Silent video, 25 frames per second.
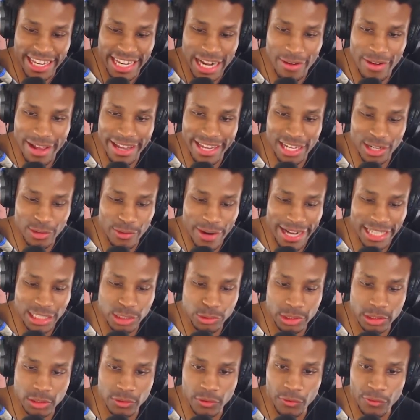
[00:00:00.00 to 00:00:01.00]
And now I can
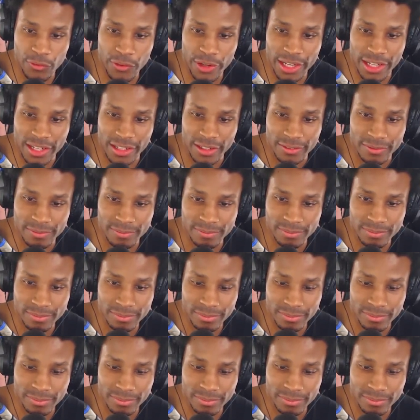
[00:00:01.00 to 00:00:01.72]
rise rush for free.